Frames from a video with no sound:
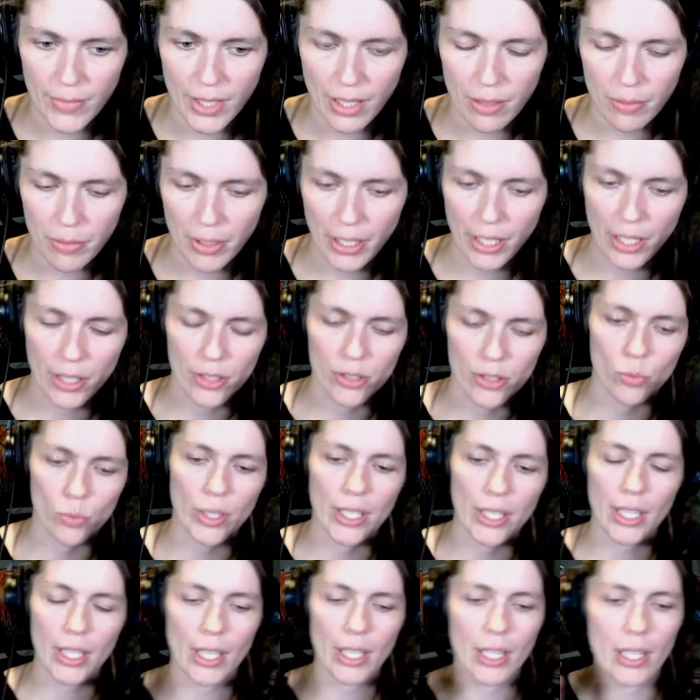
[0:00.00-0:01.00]
Because we
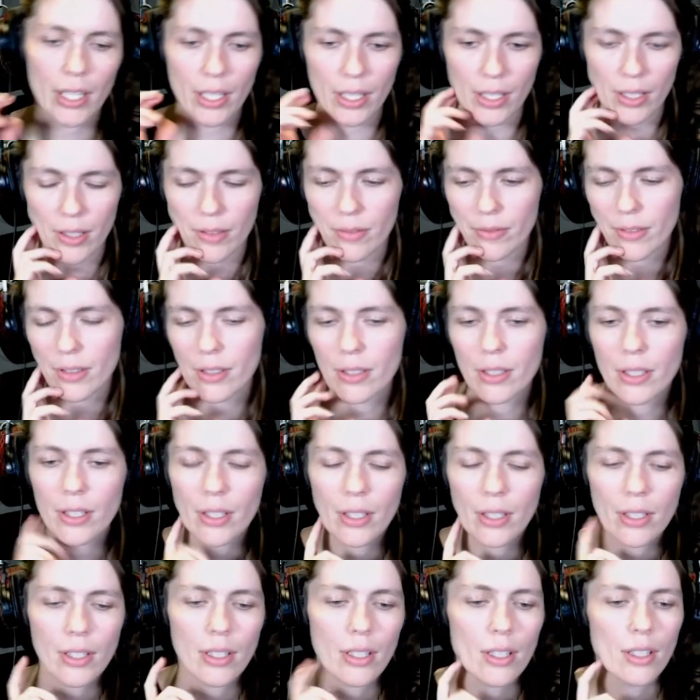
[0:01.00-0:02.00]
can
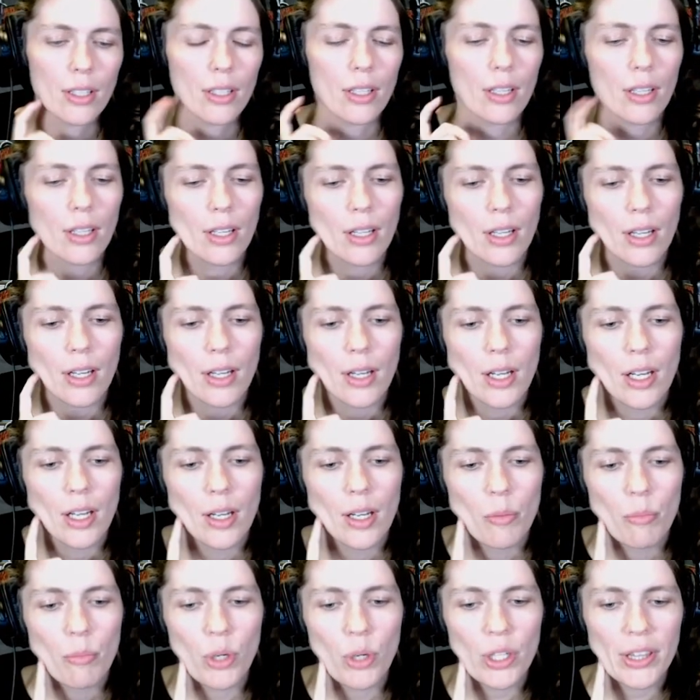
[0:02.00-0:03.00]

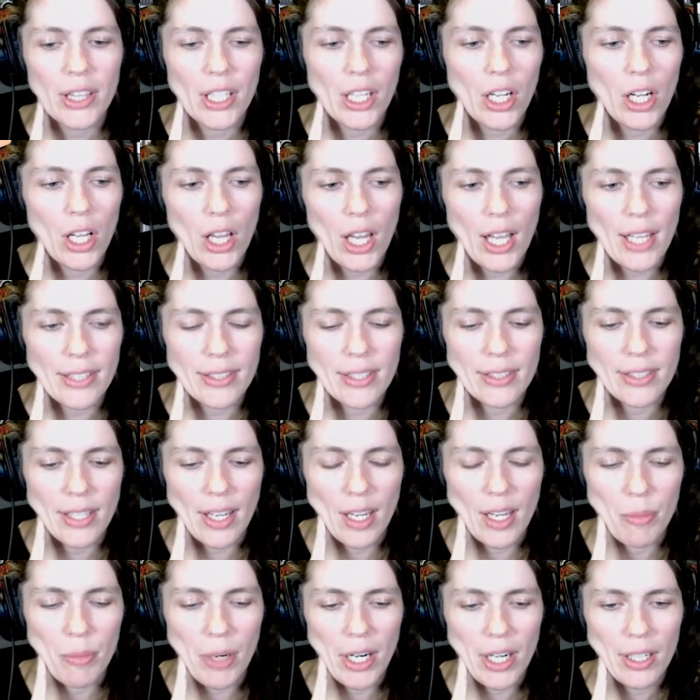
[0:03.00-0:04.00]
put the Colossus
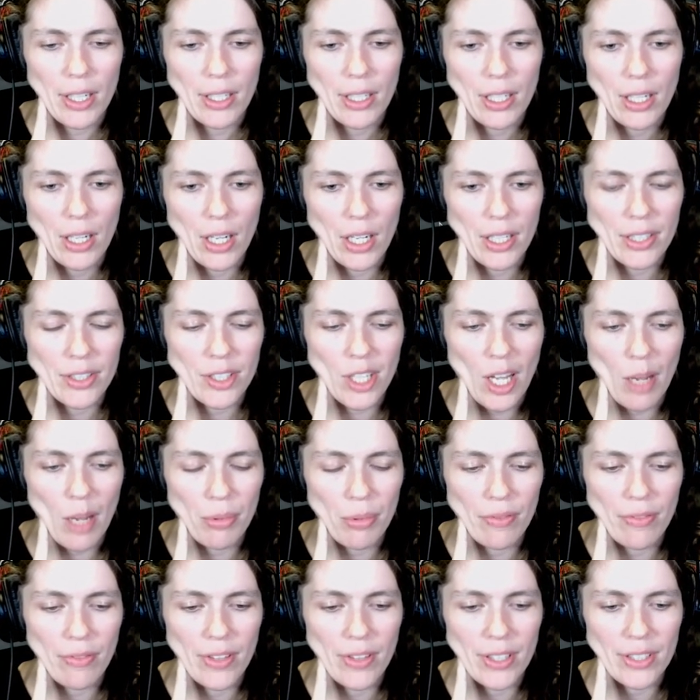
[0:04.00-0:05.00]
hammer on top
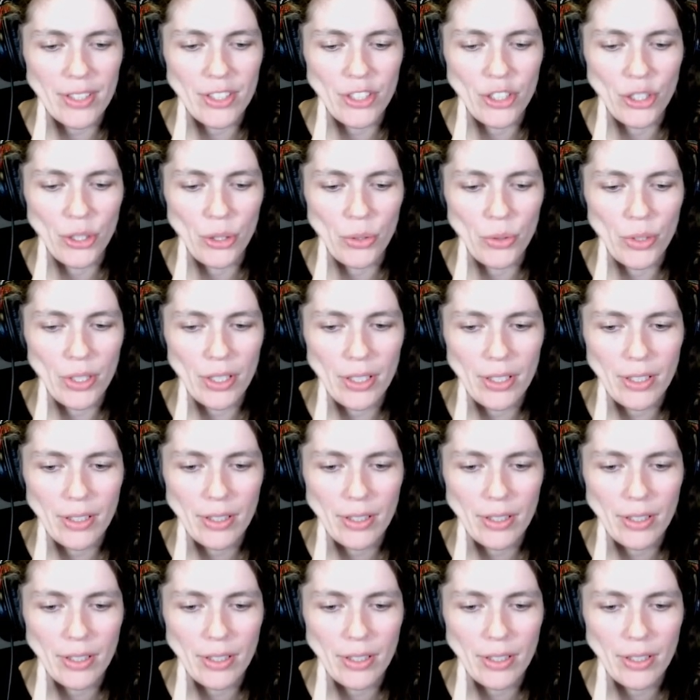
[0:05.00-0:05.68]
of this dude.